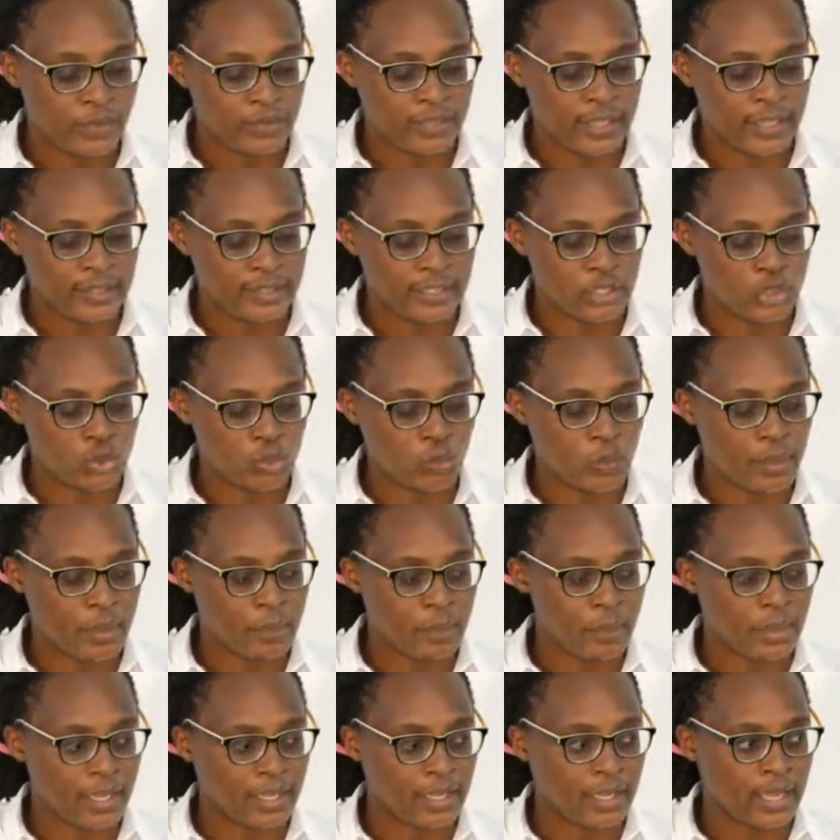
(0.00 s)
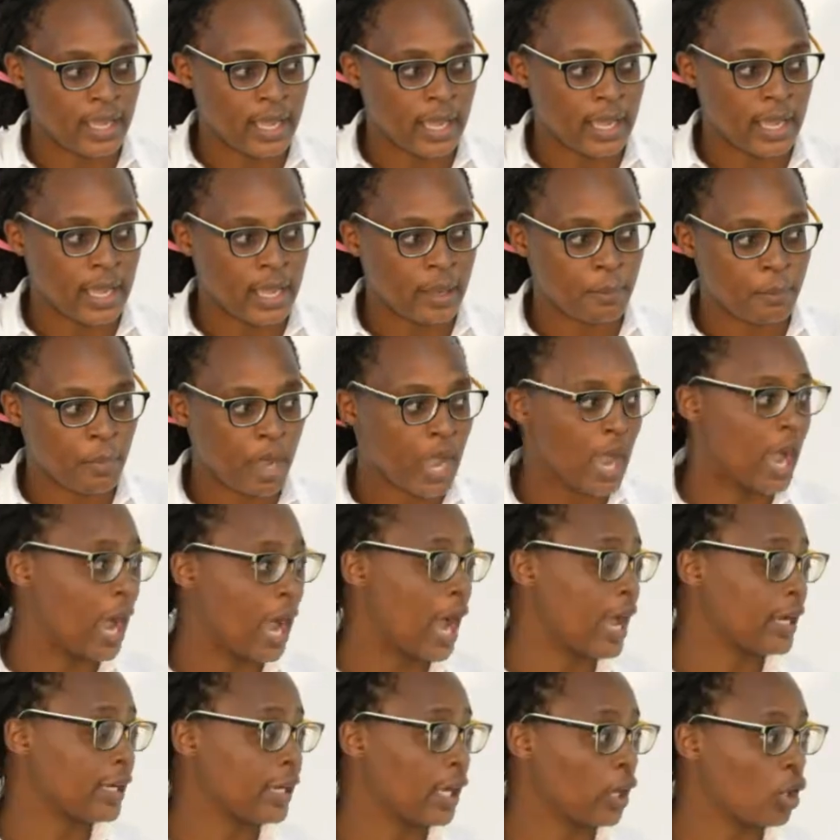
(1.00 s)
that these women
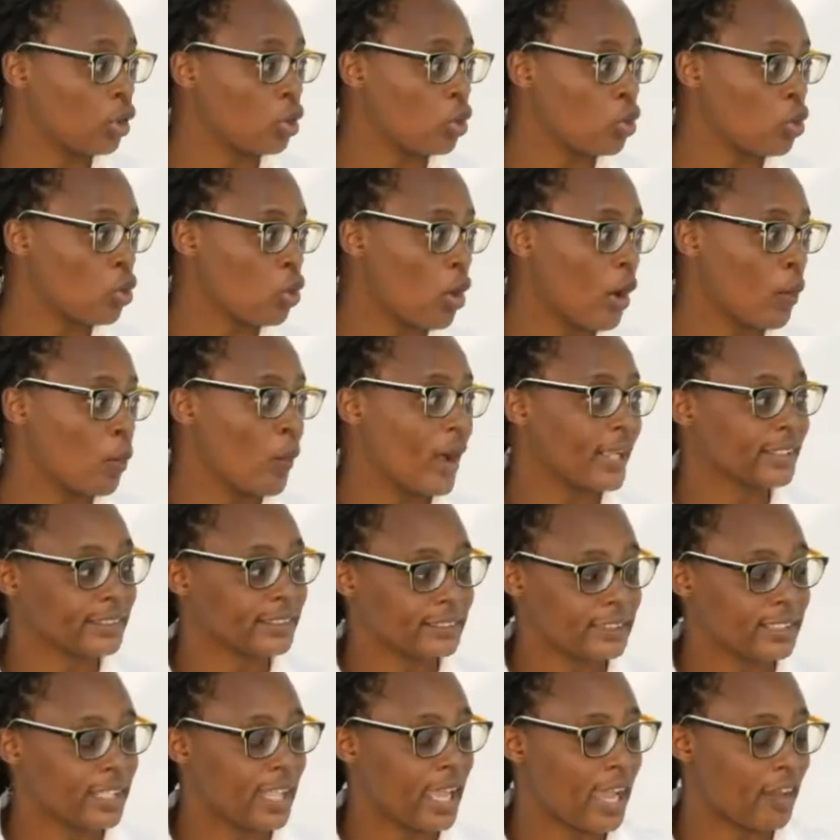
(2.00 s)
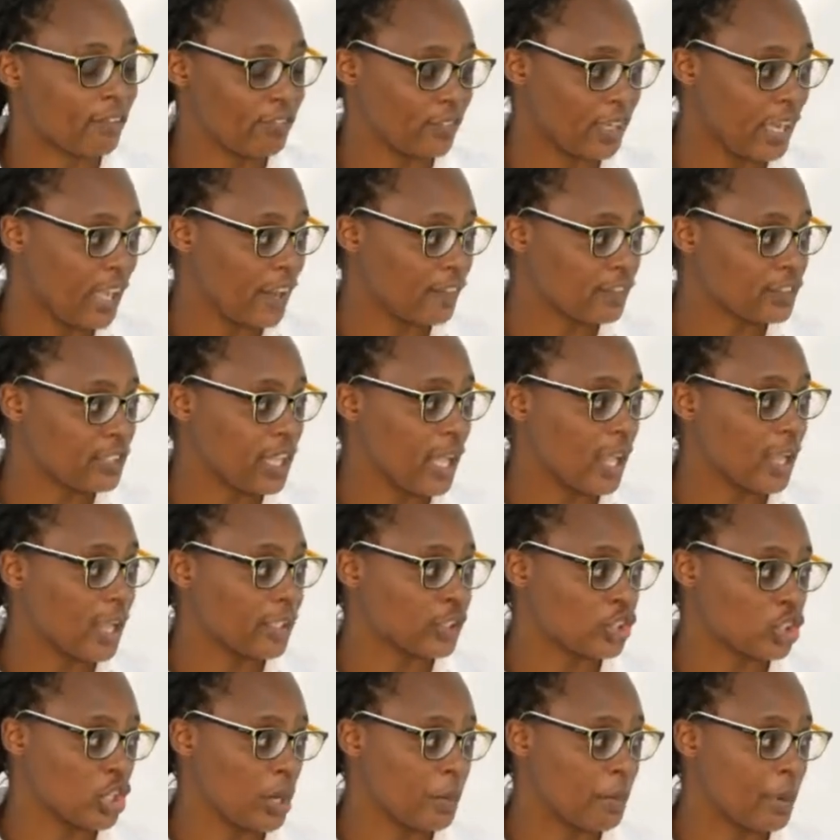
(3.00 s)
undergo once they have left
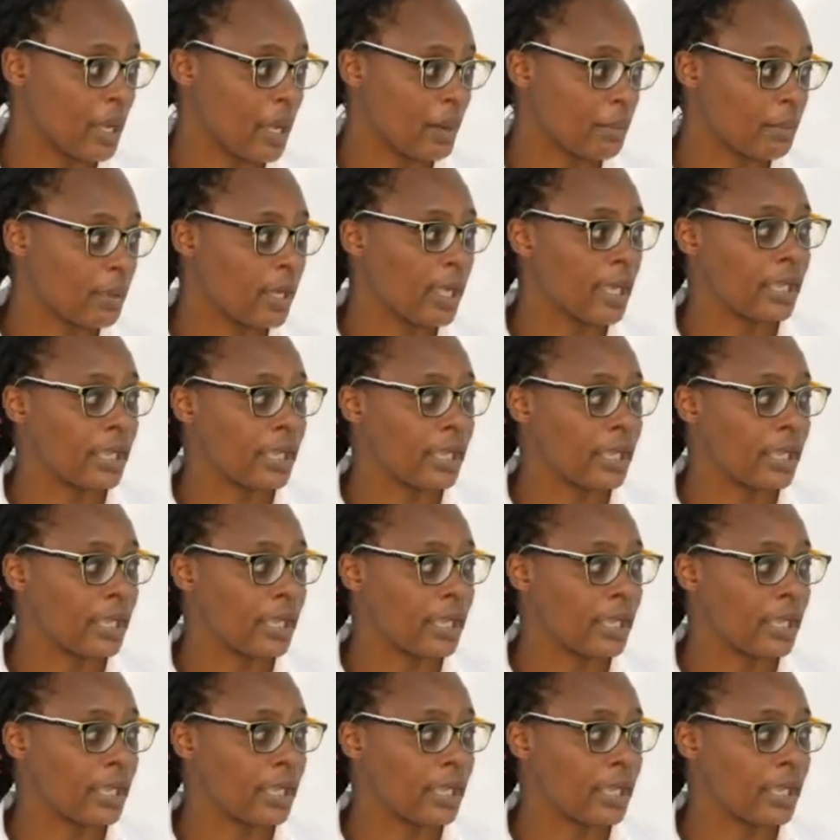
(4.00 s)
Al-Shabaab.